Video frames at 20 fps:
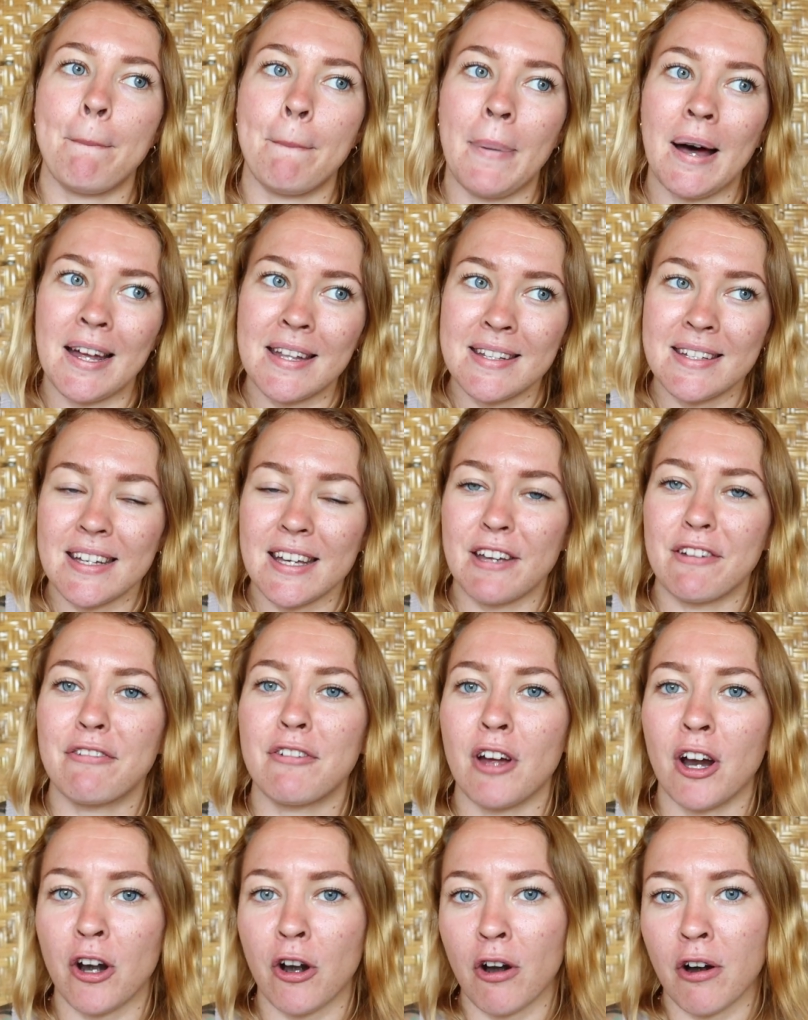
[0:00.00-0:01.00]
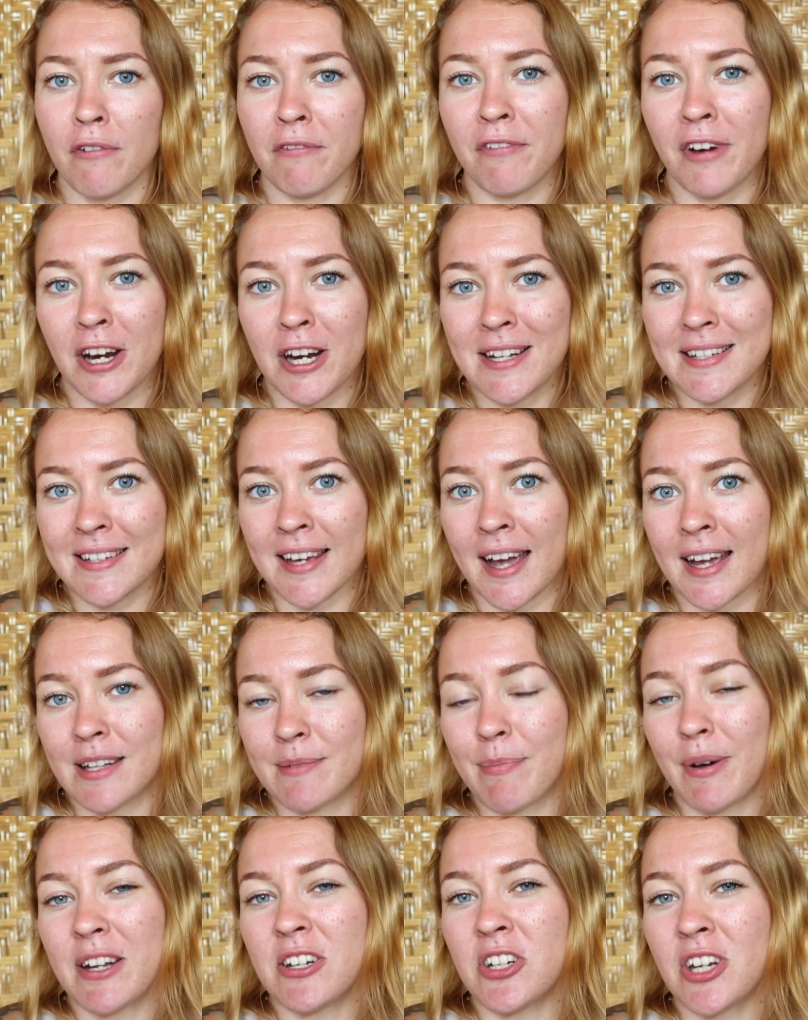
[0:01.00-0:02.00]
But if you're on a very
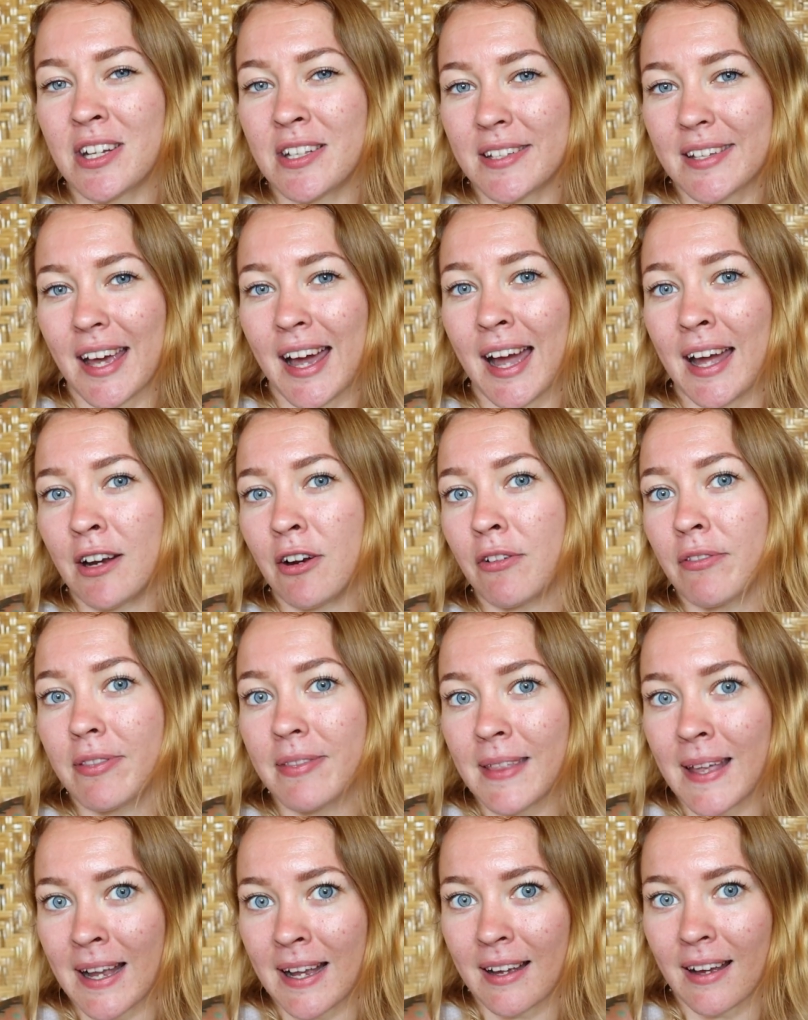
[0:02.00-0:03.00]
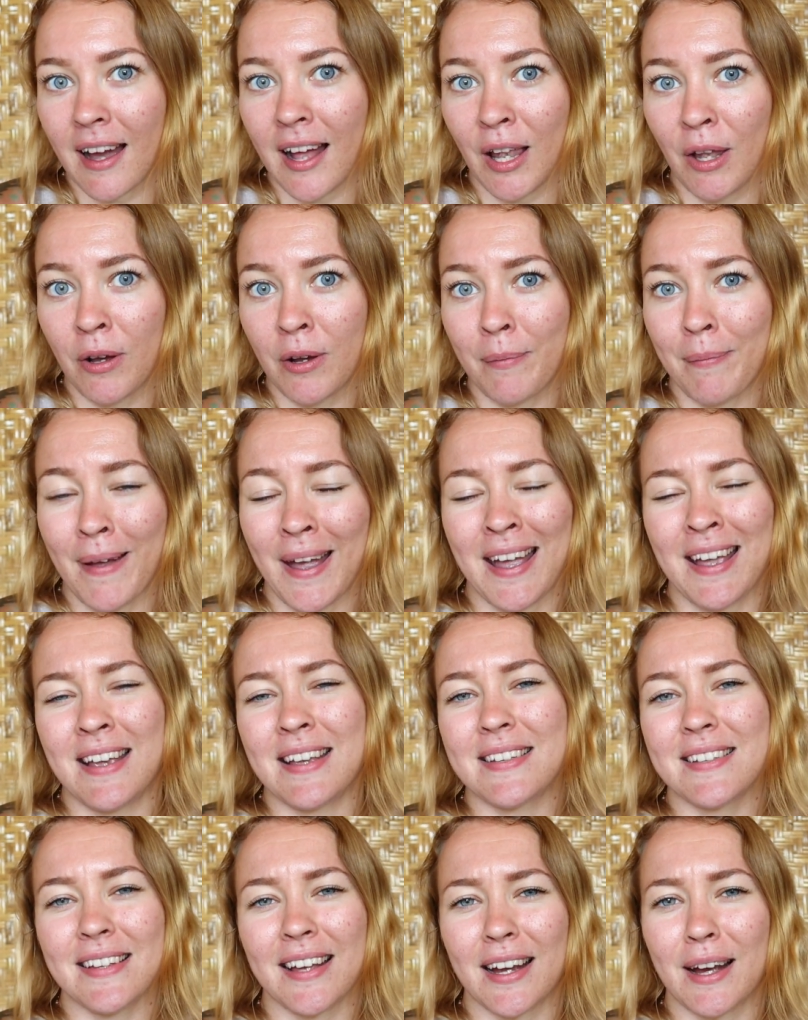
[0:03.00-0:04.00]
tight budget, I don't think Halong Bay
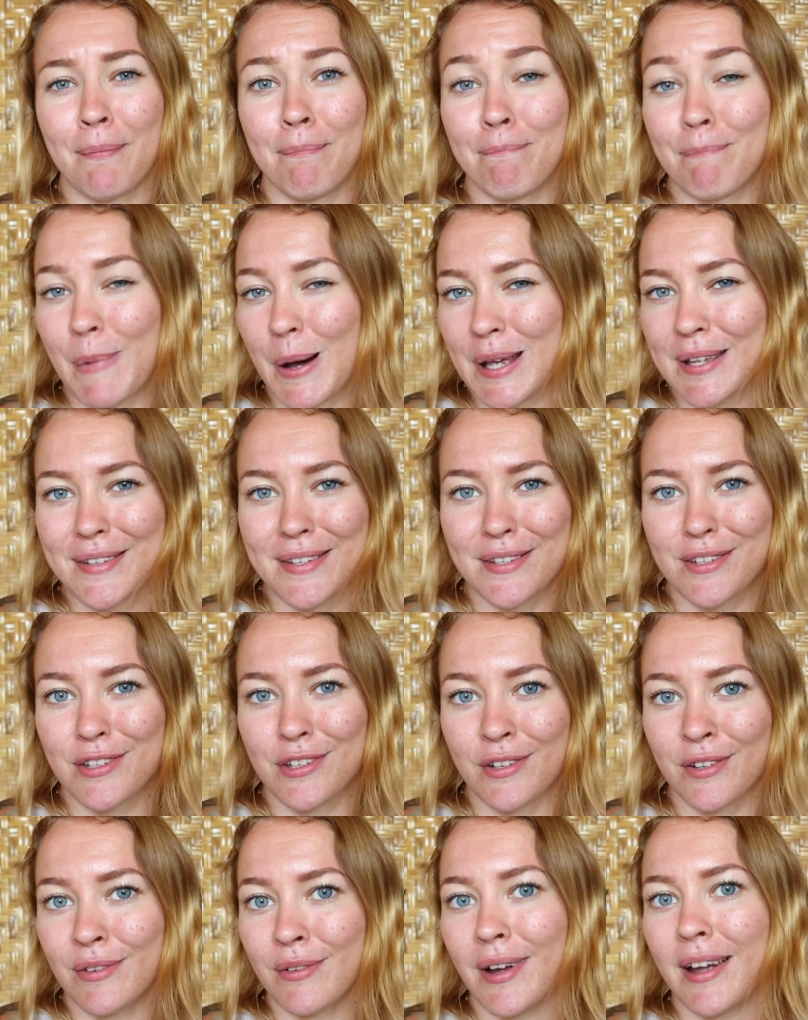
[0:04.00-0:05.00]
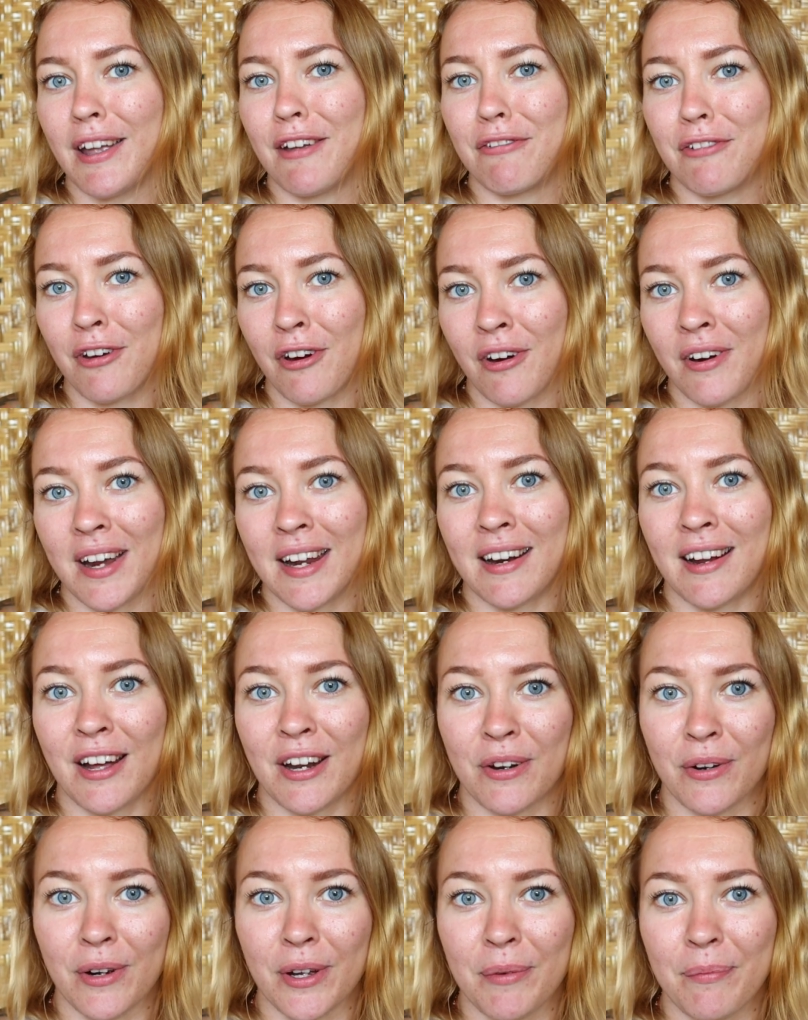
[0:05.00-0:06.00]
is like a must-do if you're in
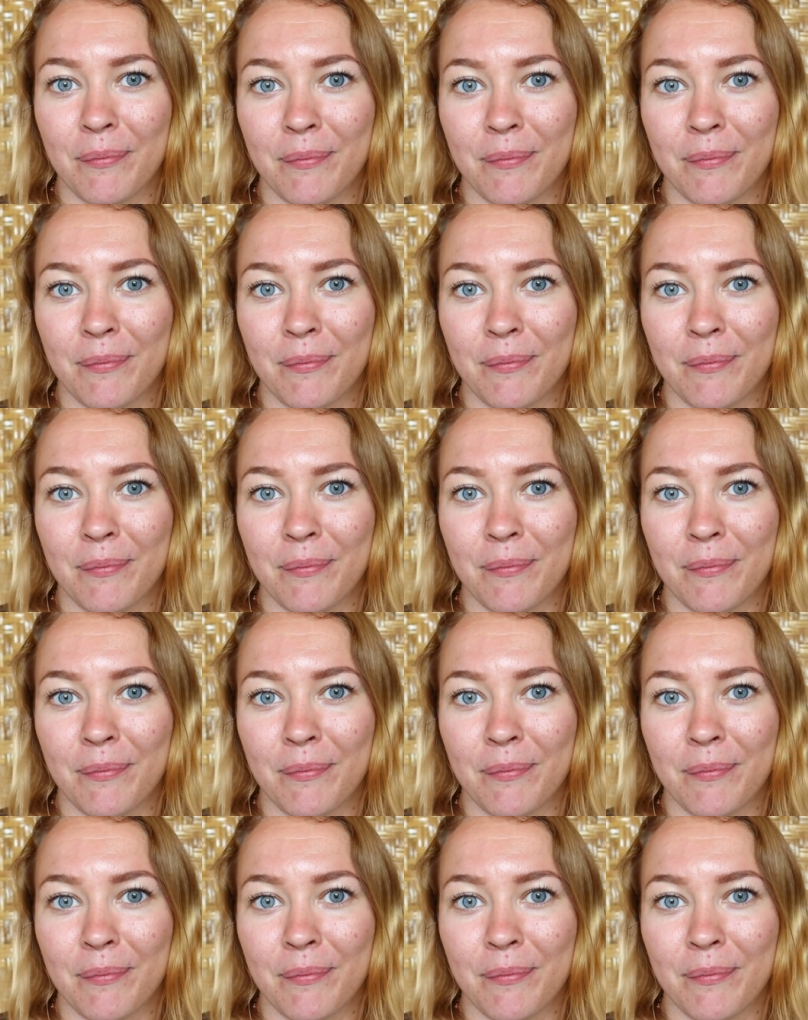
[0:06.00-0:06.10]
Hanoi.